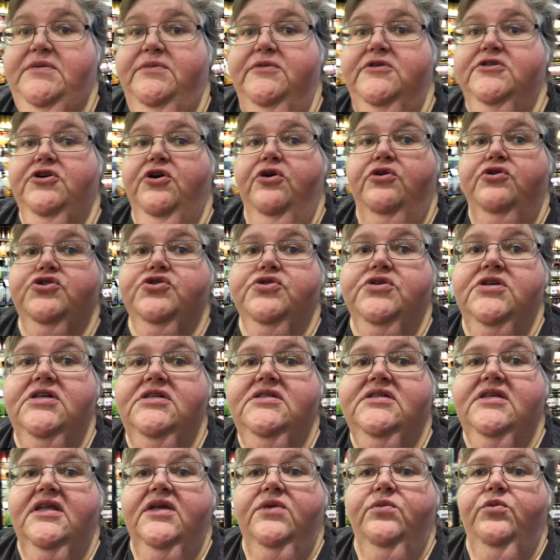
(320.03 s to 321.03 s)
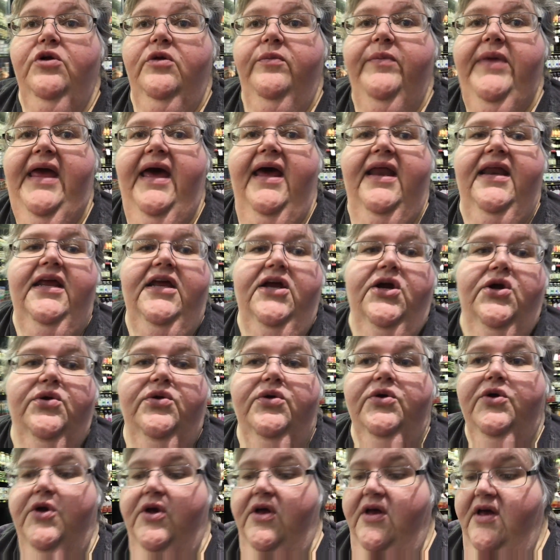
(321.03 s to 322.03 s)
someone's groceries, and then we'll be out of here.
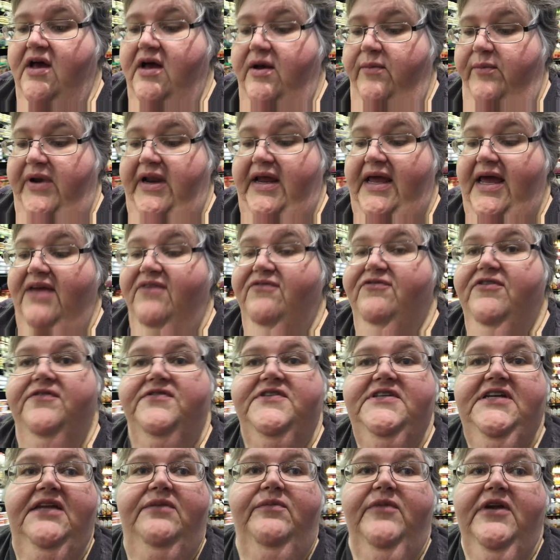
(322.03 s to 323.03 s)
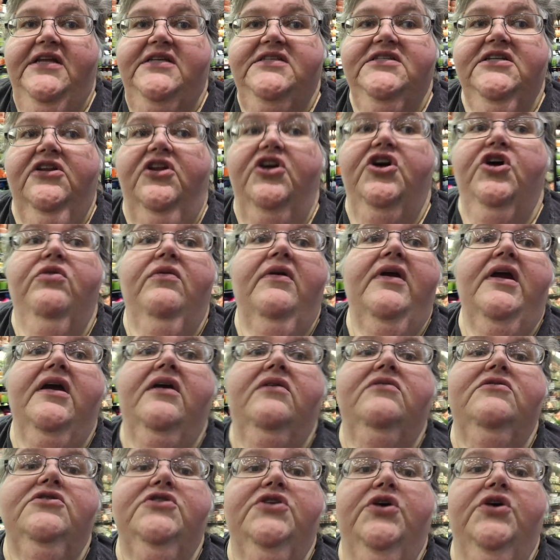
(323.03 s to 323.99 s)
But I got 15 minutes to look around,